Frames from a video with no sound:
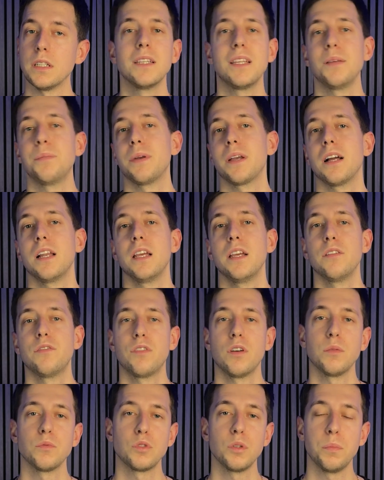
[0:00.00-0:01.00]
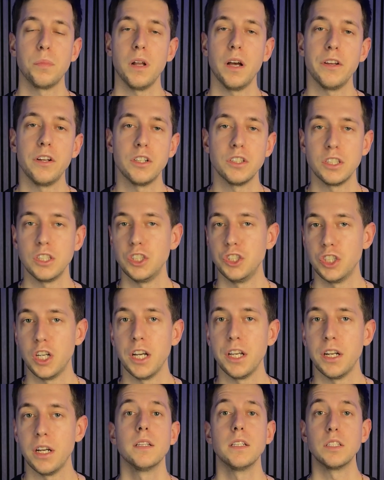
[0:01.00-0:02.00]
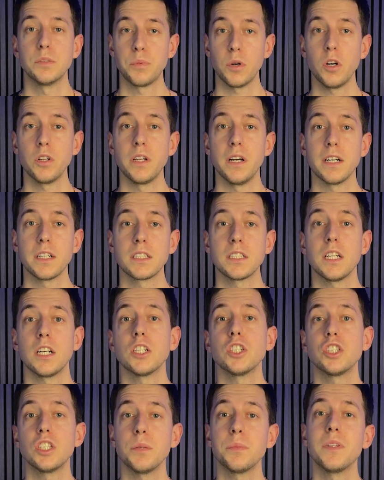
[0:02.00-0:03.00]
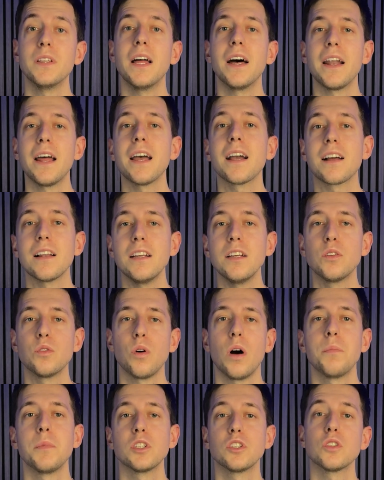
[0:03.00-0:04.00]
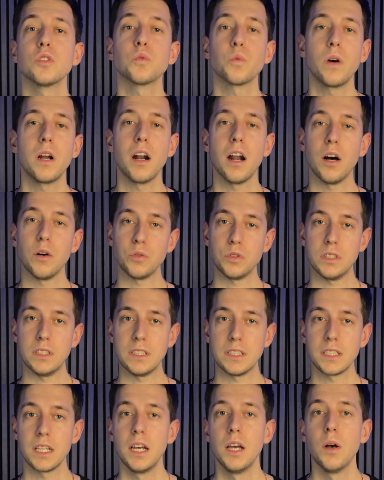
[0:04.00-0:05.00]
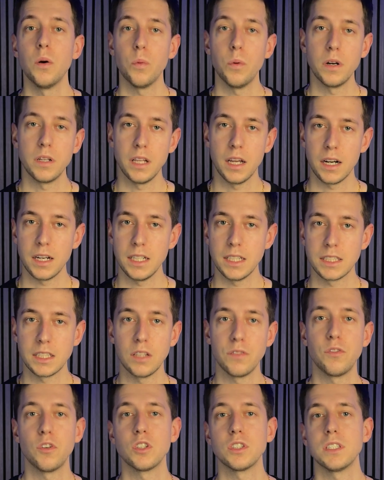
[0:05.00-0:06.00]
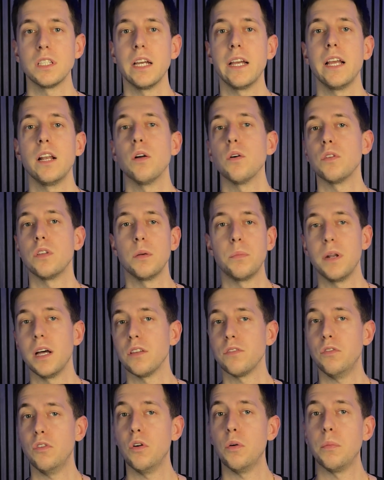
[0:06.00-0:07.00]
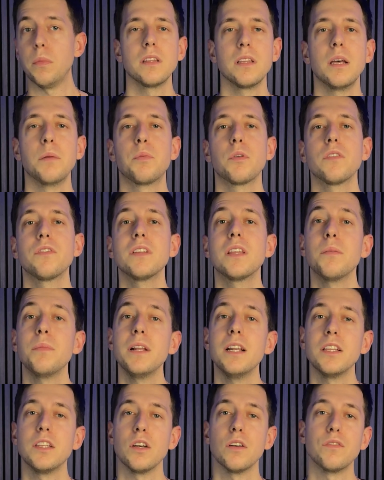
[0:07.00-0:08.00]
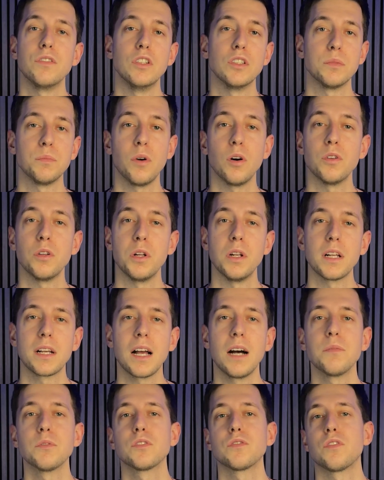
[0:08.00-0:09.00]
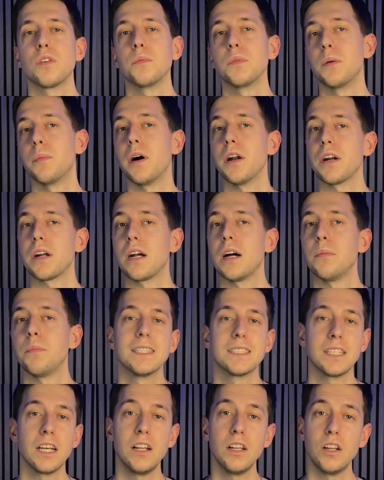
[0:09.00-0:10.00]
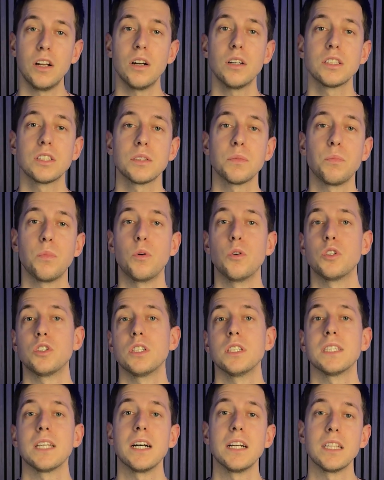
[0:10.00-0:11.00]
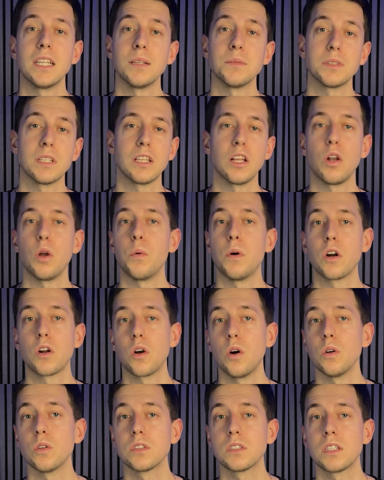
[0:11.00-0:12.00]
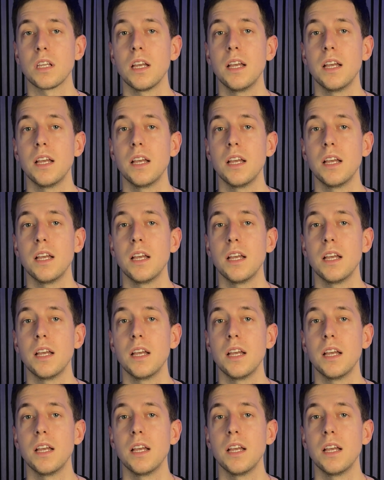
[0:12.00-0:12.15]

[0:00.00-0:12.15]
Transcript: typically from suppliers in China. These products are shipped directly to Amazon's warehouses, where they are listed for sale on the platform. The profitability of this model comes from the markup. Sellers purchase items at a lower cost